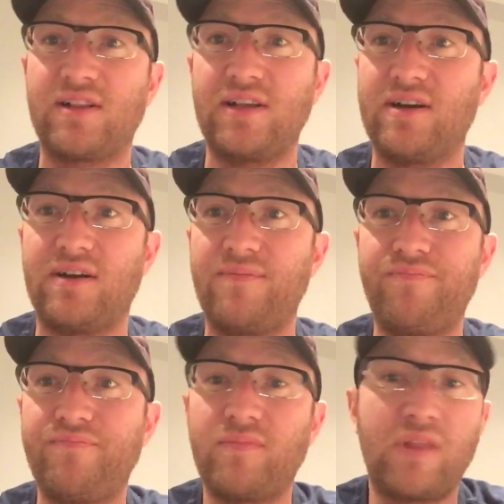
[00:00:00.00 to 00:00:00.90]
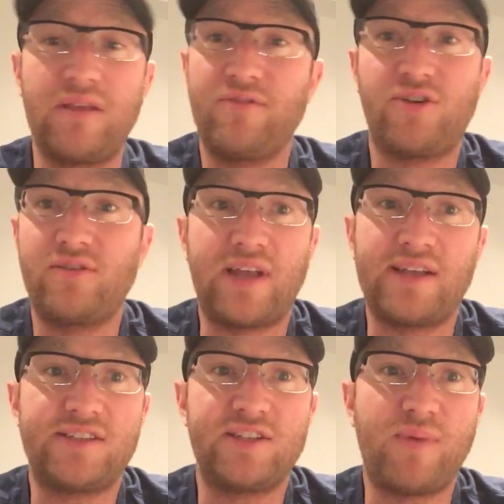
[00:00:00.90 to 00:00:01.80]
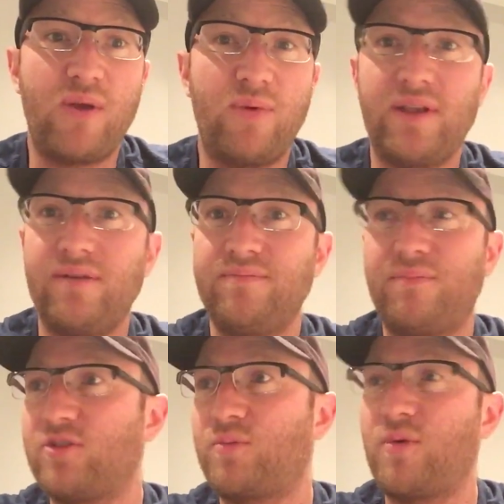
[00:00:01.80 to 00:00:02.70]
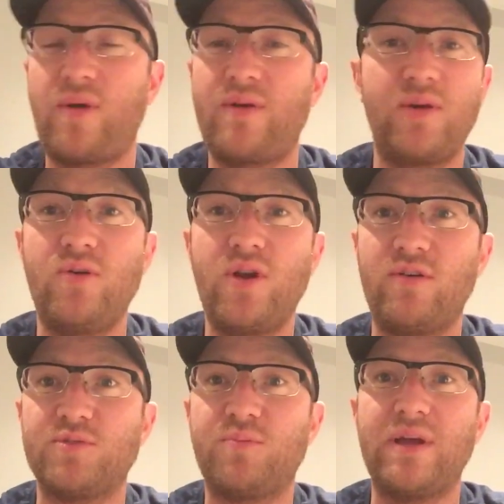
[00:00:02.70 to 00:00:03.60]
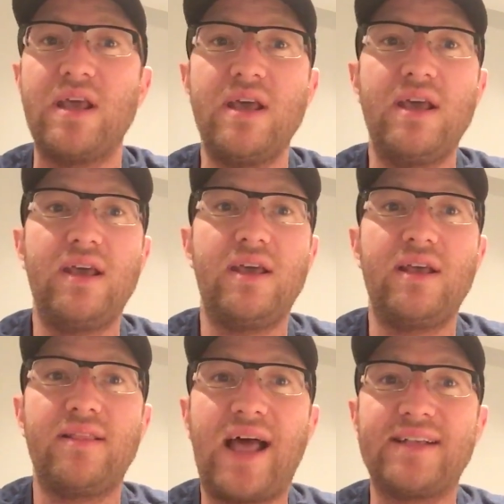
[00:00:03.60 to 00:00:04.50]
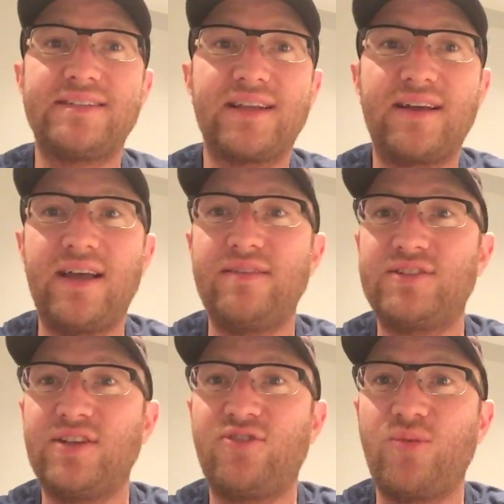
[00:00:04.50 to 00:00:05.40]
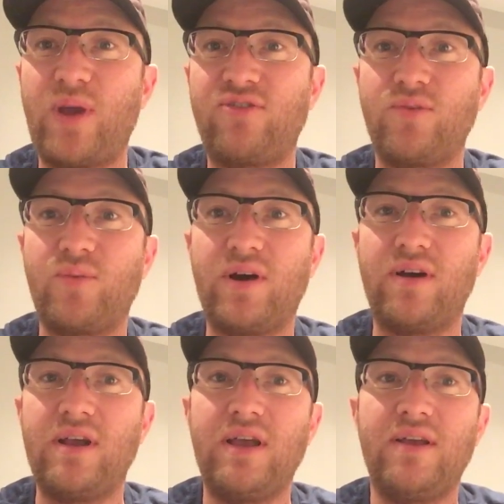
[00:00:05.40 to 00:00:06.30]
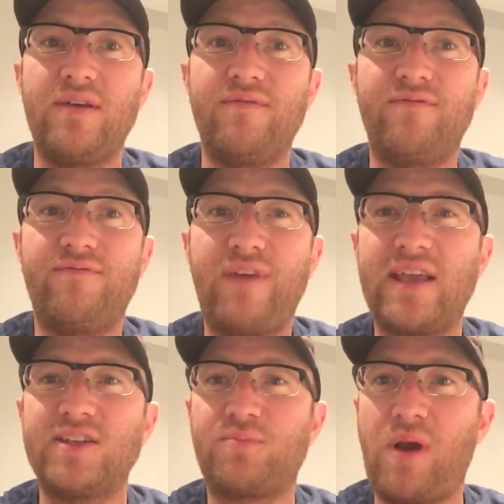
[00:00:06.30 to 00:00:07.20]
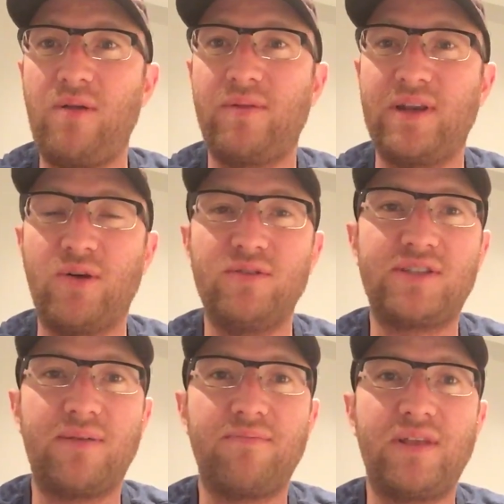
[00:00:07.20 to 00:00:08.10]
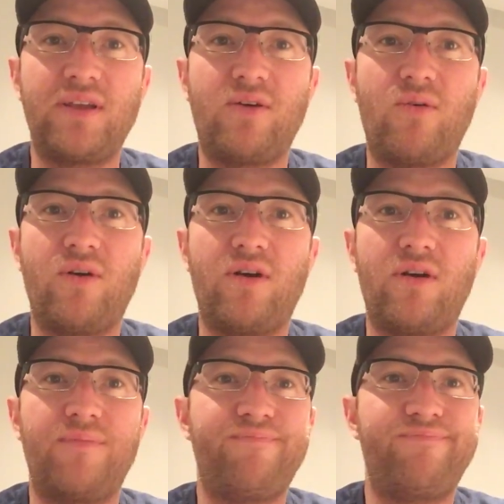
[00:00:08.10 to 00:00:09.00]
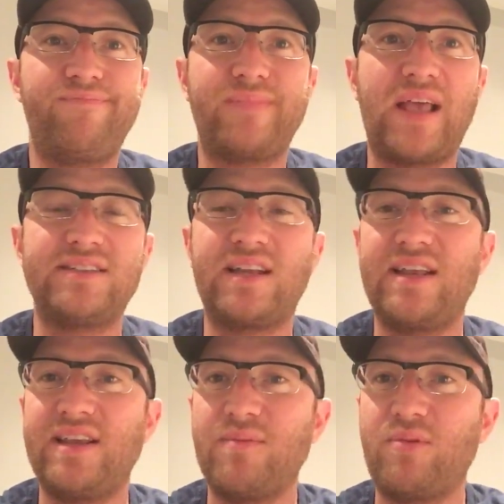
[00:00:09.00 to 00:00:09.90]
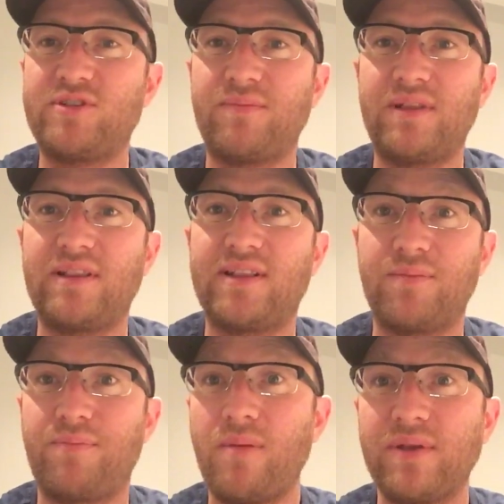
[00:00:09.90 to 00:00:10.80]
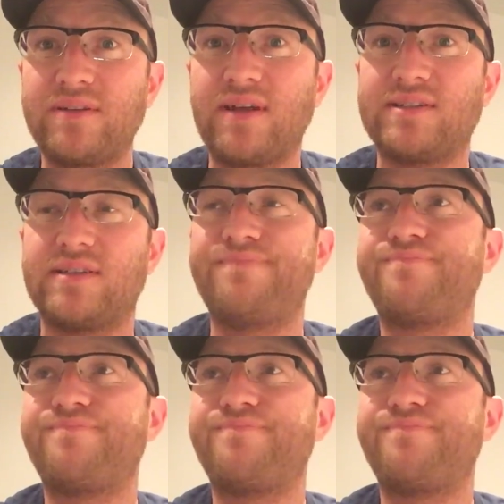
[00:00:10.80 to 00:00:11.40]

clear. Sure, Texas might win, Baltimore might, who knows? But that's the kind of situation where Vegas probably knows something or has an idea about something that the public doesn't